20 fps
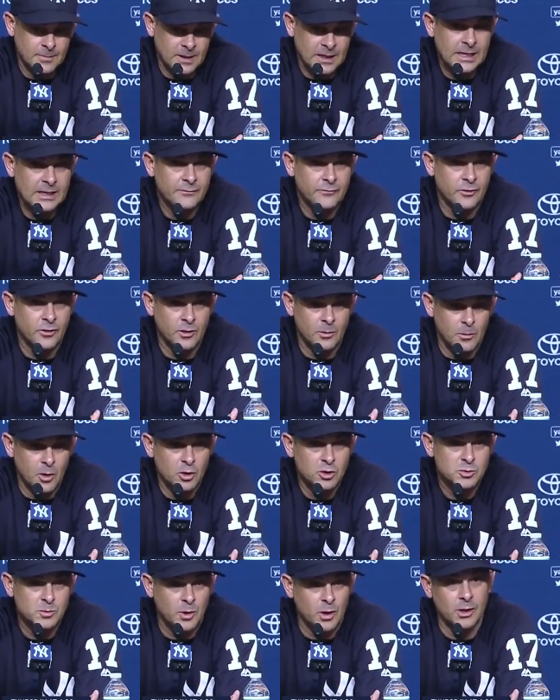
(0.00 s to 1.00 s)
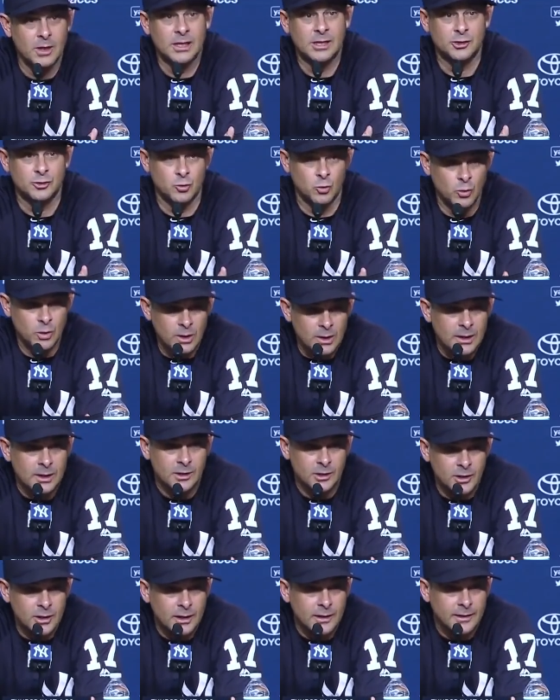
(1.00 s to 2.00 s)
he, for the most part, is
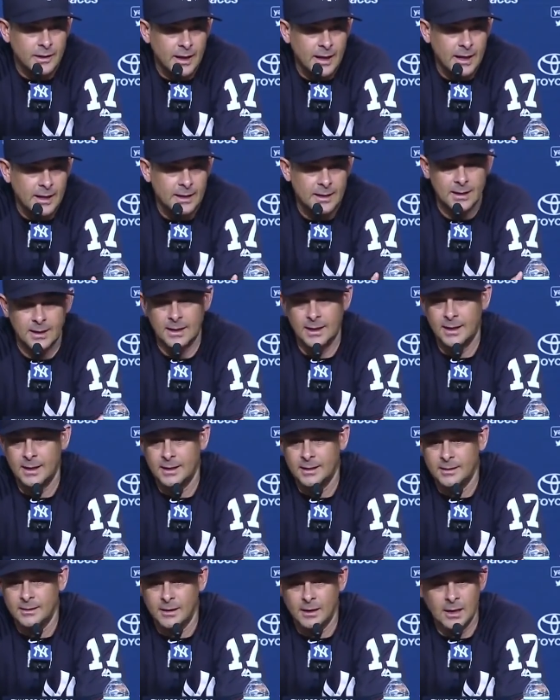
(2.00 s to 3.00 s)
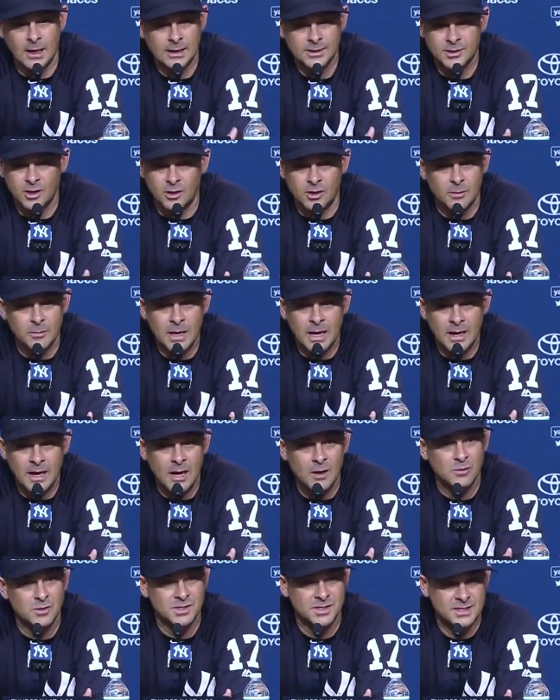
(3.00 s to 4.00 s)
really good at that. And I talk
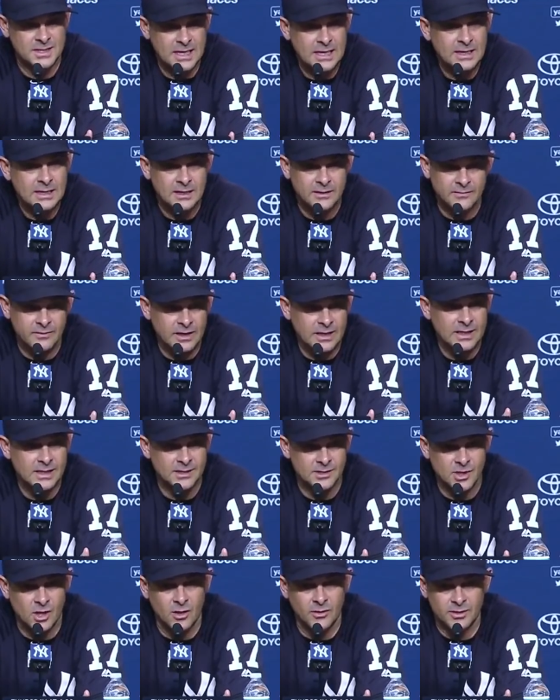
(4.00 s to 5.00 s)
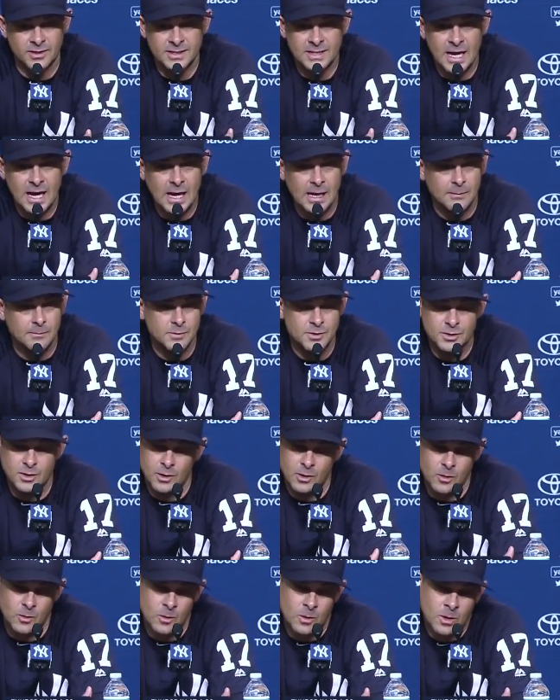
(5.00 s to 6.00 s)
about how instinctive he is all the time.
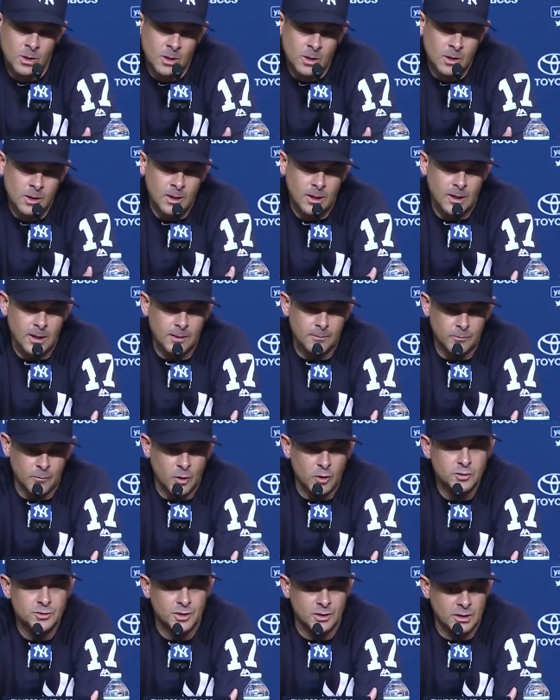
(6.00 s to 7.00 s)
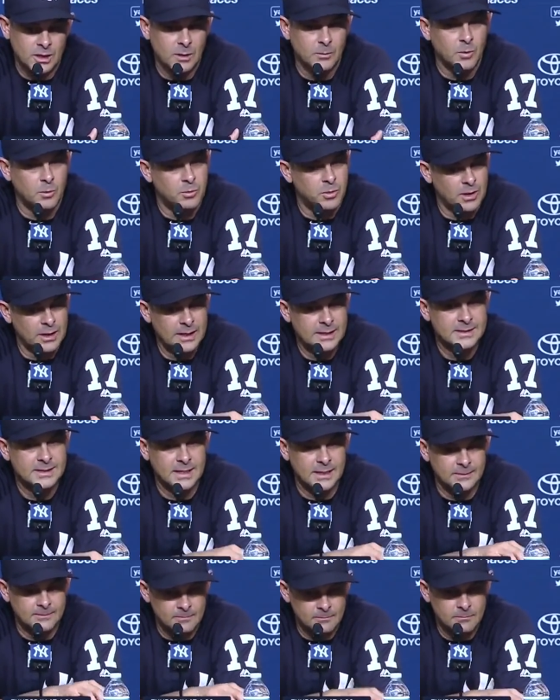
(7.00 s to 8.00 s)
So, um, those are a couple plays
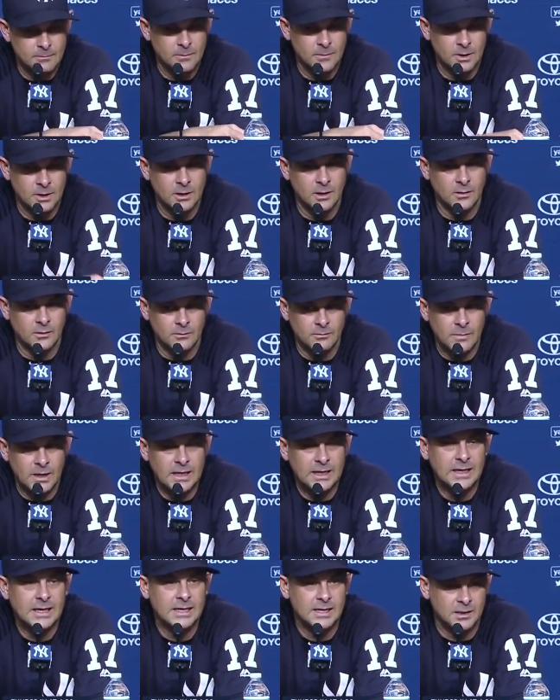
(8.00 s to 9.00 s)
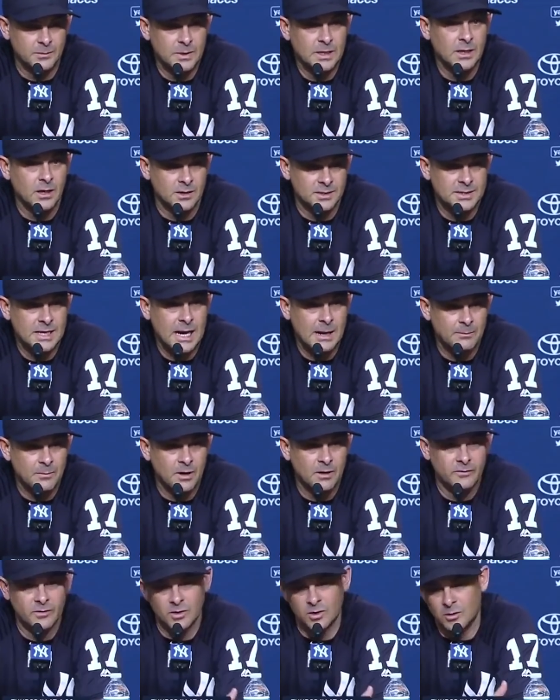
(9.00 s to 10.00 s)
that you know he needed to be on top
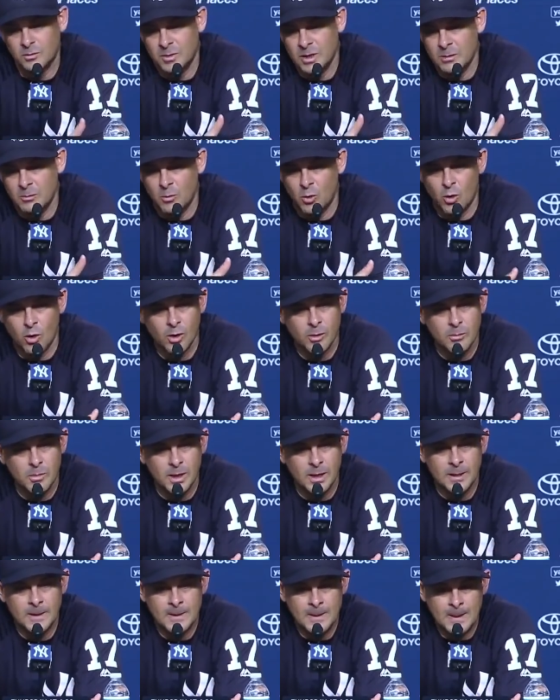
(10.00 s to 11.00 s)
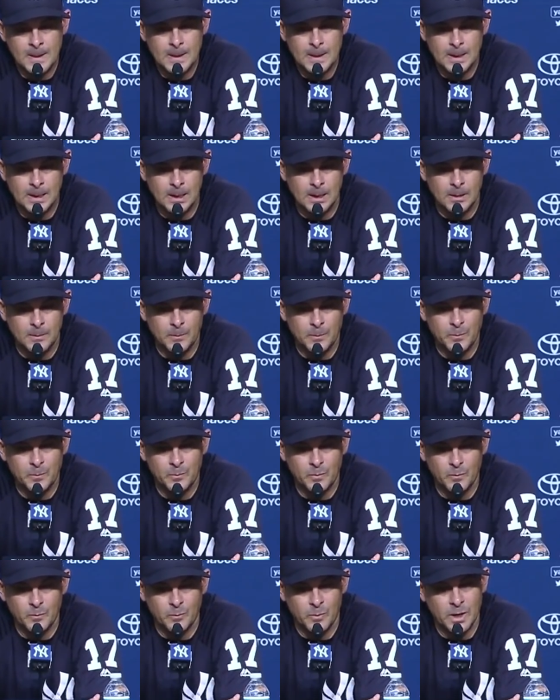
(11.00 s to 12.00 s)
of a little bit more. But um,
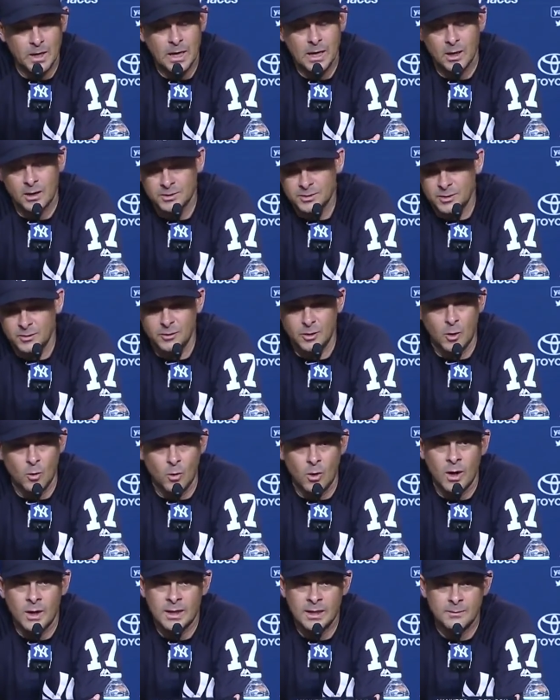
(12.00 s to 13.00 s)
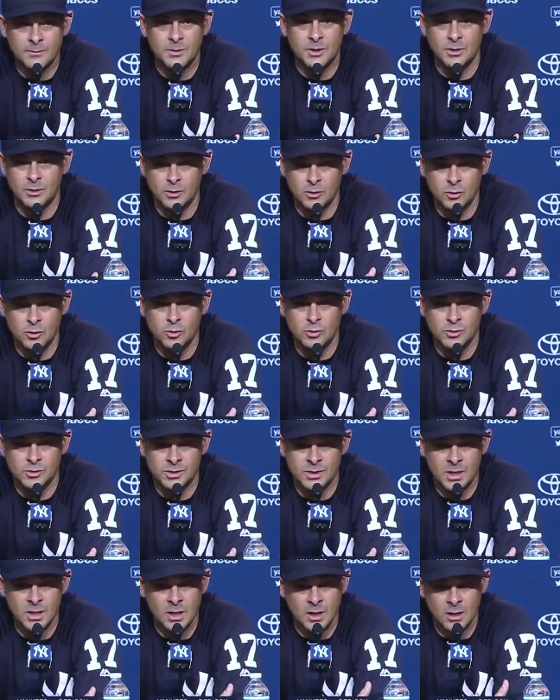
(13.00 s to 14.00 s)
but I also don't want him to
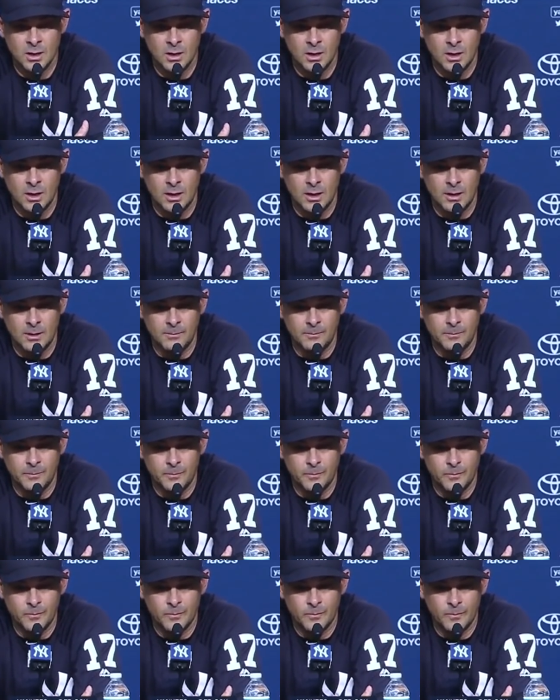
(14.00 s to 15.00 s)
lose um,